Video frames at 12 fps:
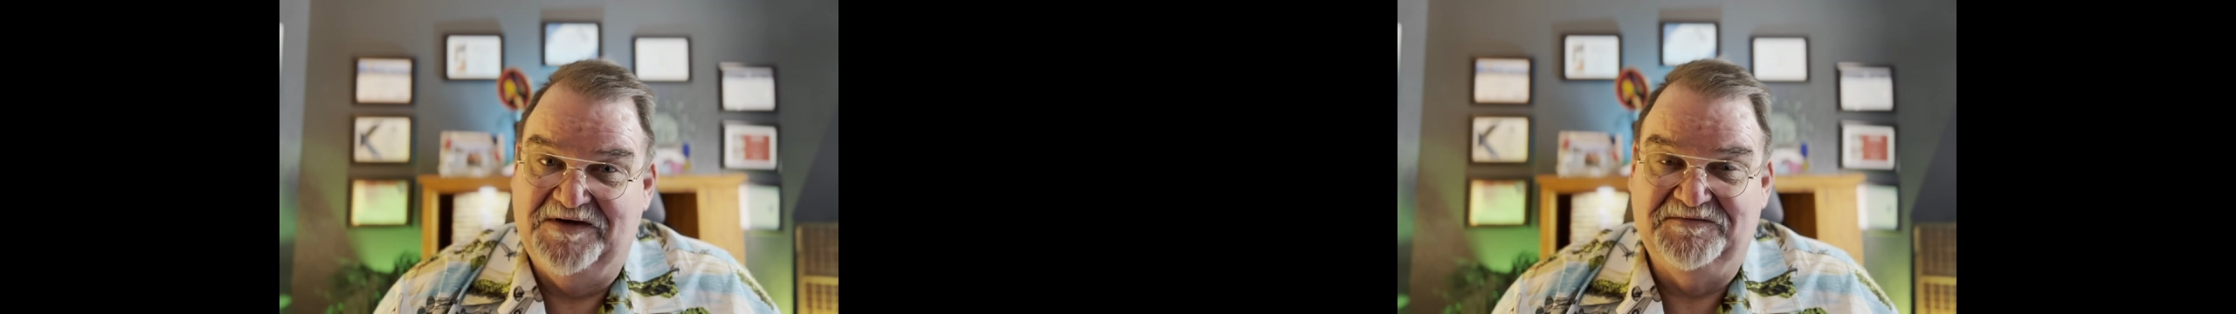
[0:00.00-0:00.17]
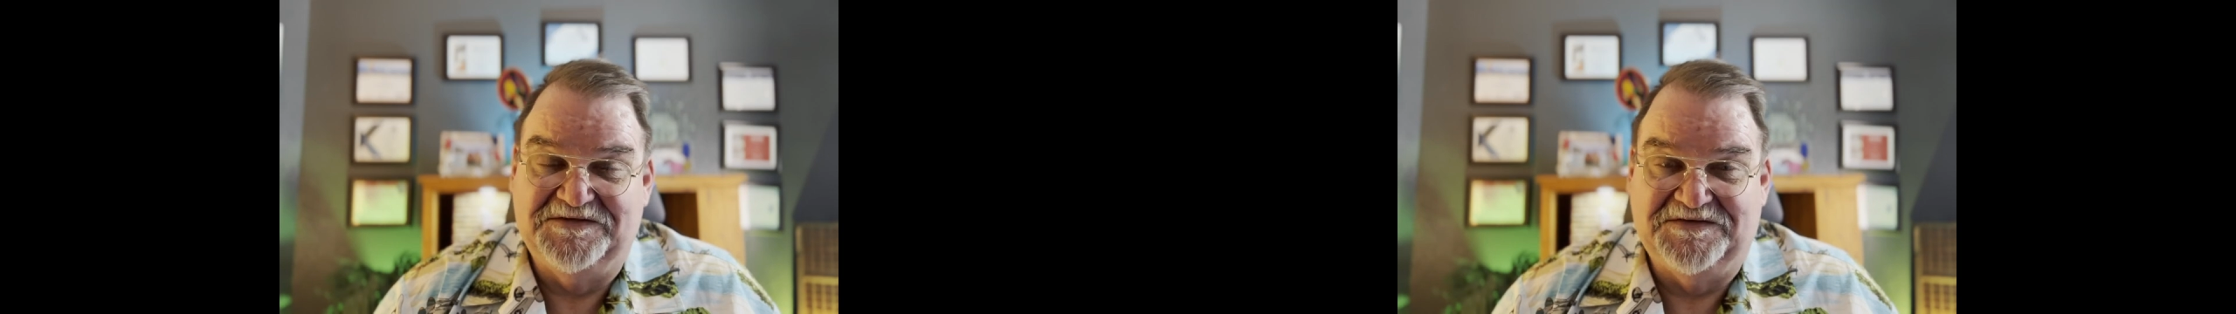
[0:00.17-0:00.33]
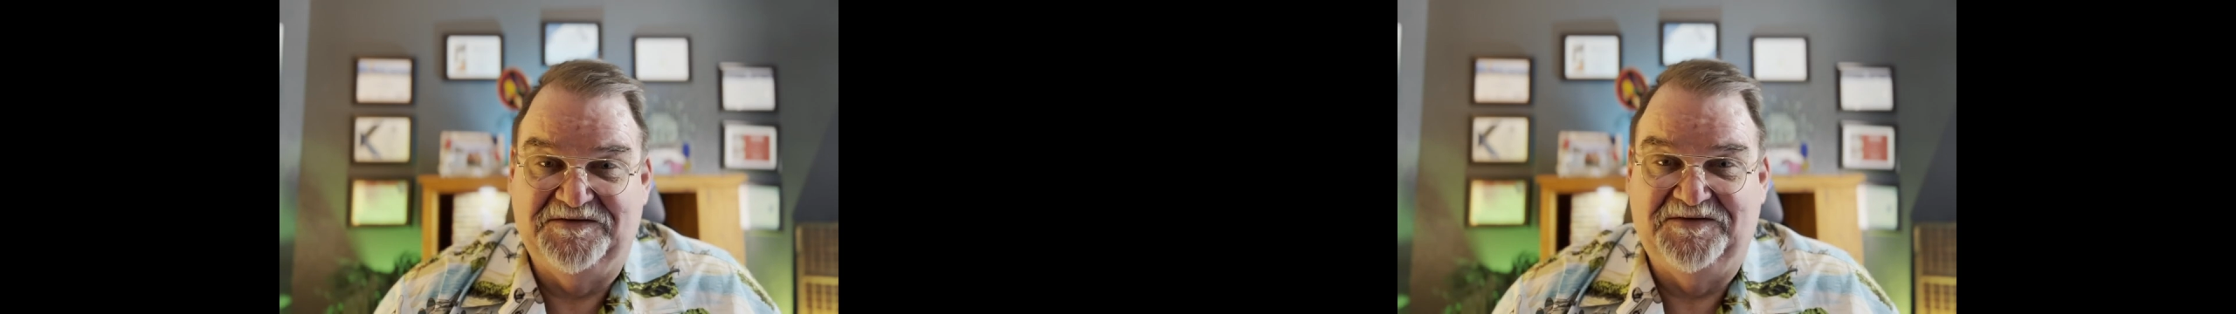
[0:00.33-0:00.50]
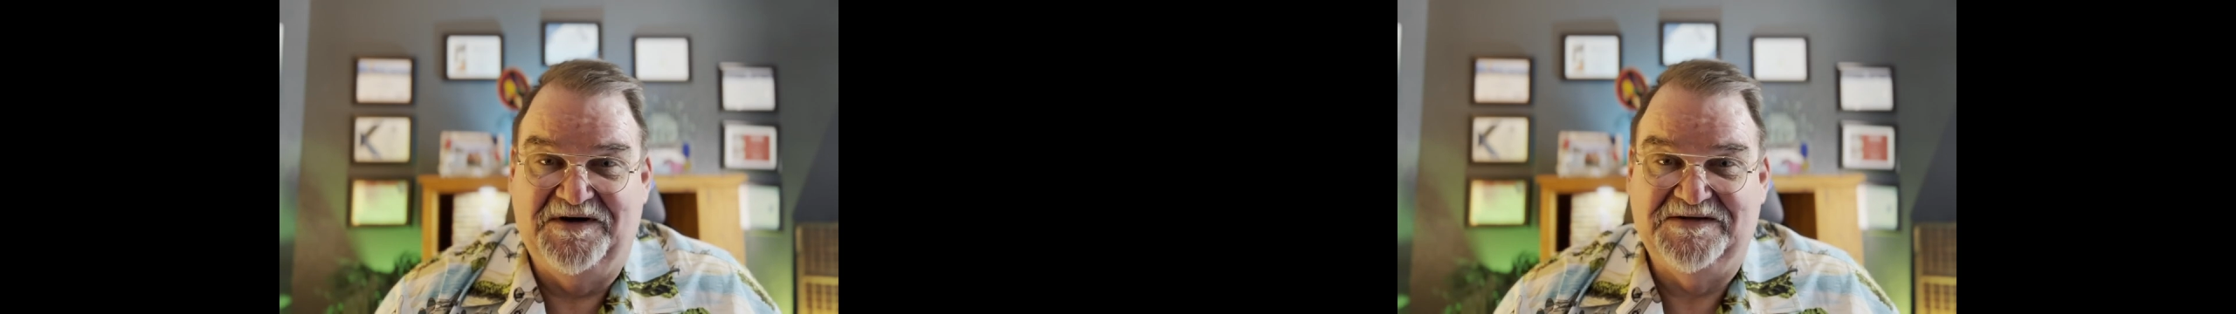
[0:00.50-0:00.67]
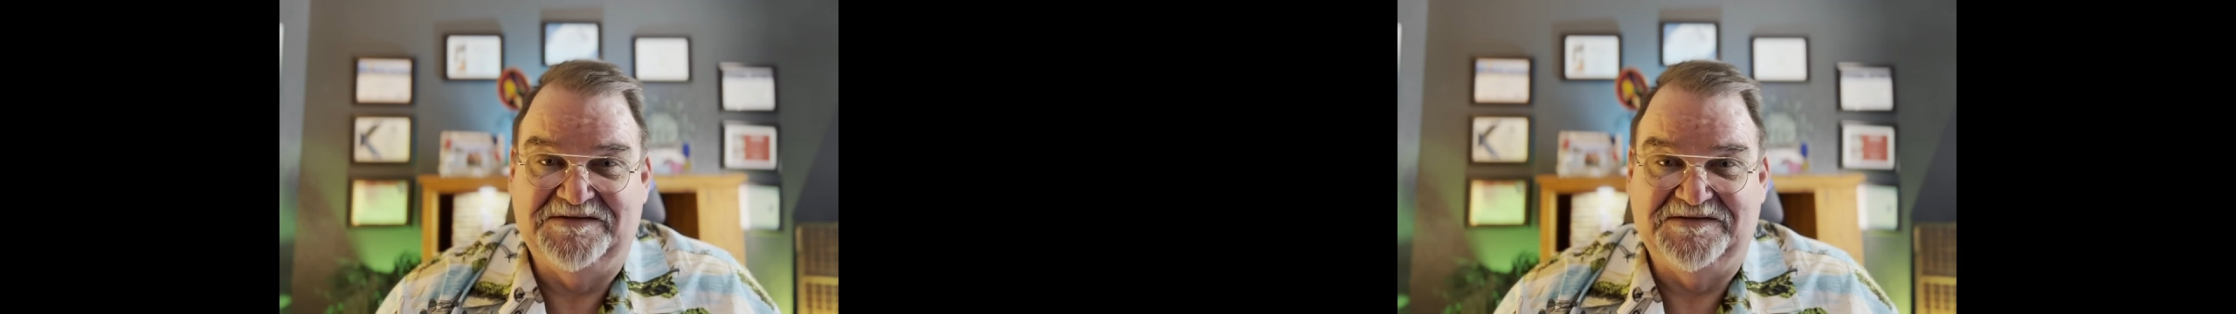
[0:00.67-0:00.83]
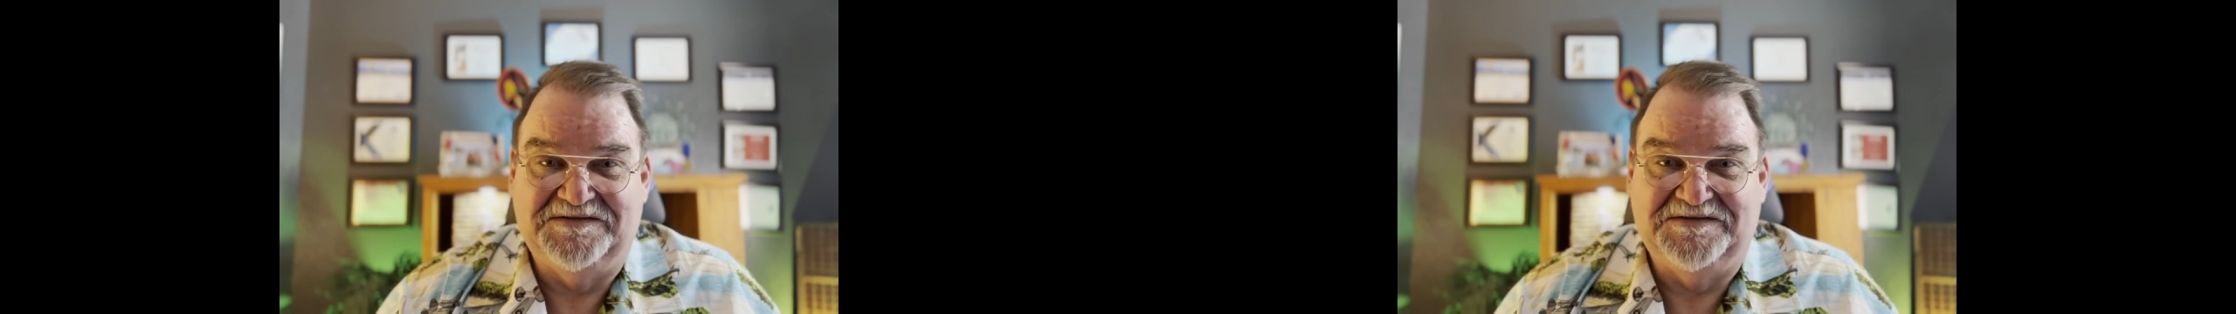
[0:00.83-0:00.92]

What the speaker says: of the sunrise and